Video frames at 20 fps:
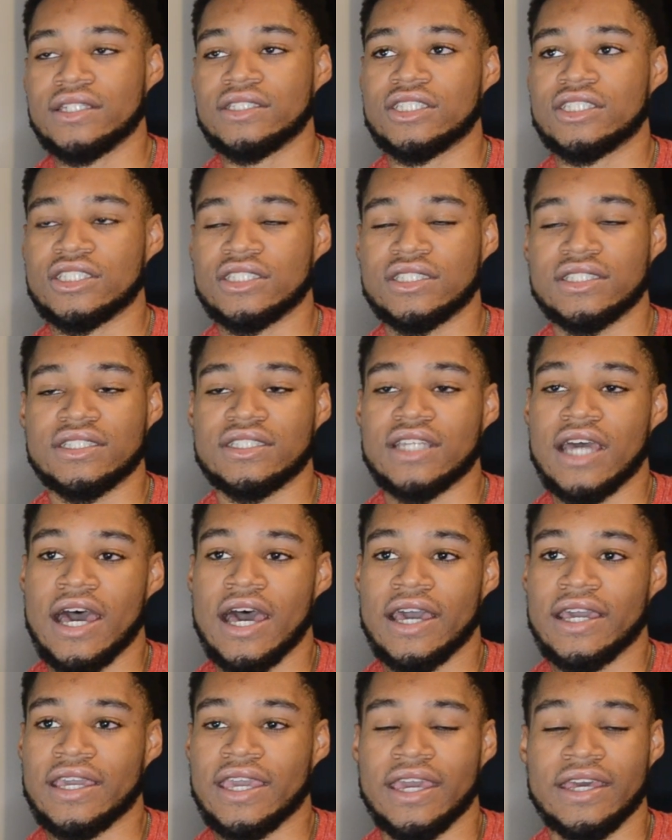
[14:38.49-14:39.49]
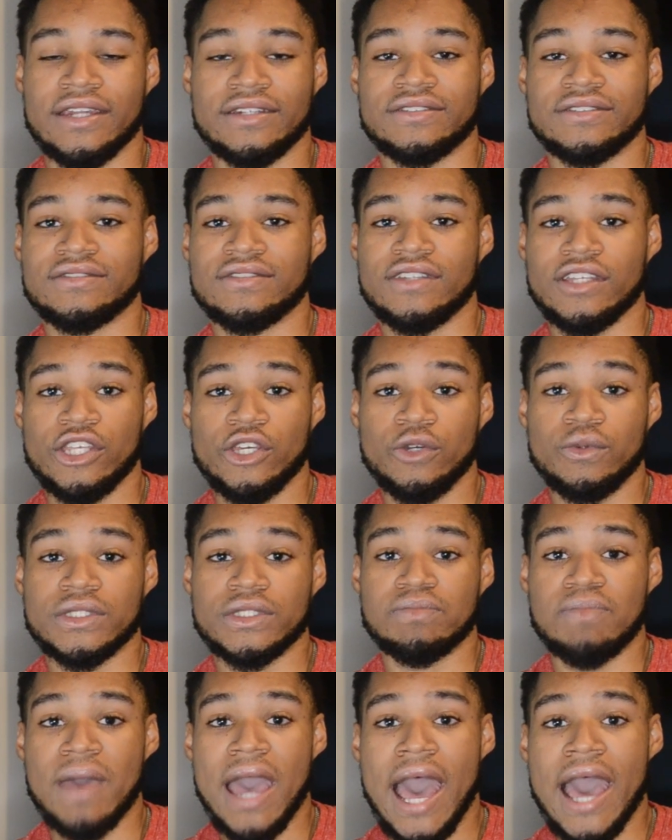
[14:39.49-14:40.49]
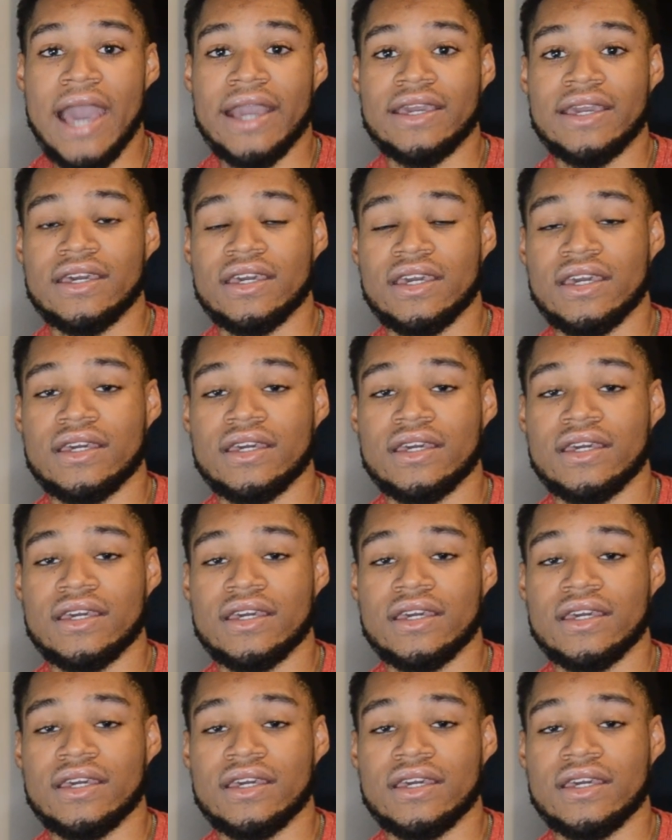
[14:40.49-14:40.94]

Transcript: the U is back